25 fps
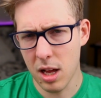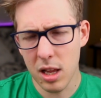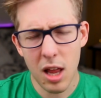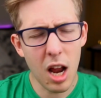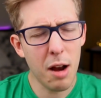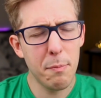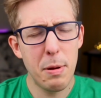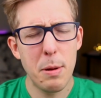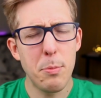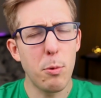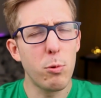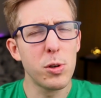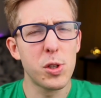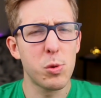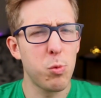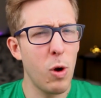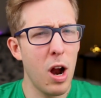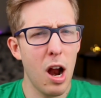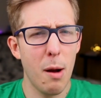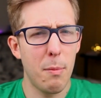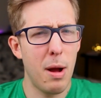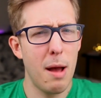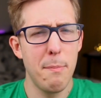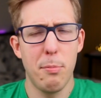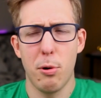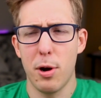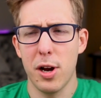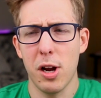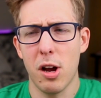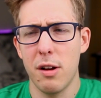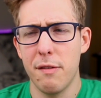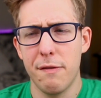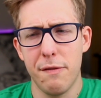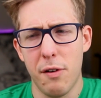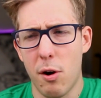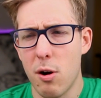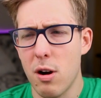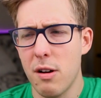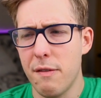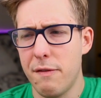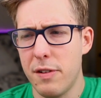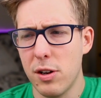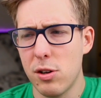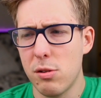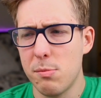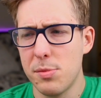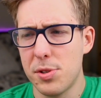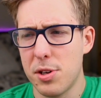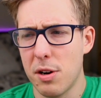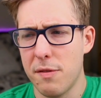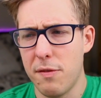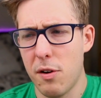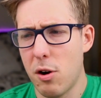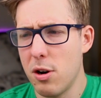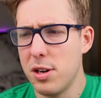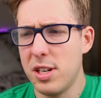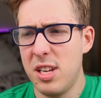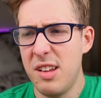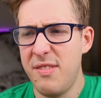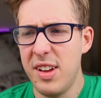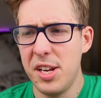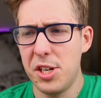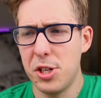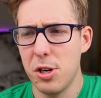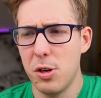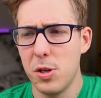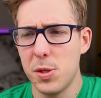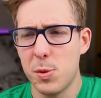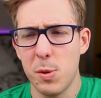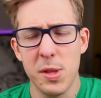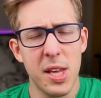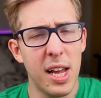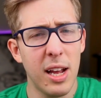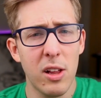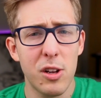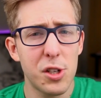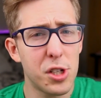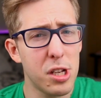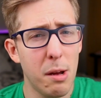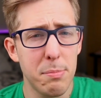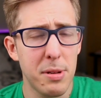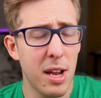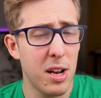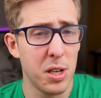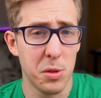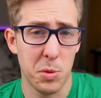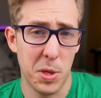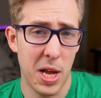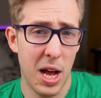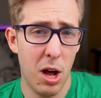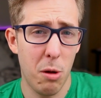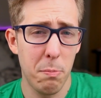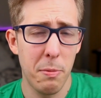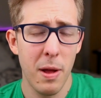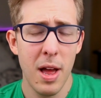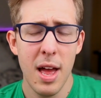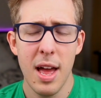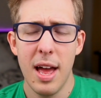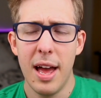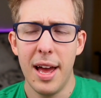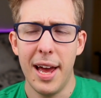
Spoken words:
A lot of people will swear by putting on foreign films or foreign TV shows with English subtitles will help,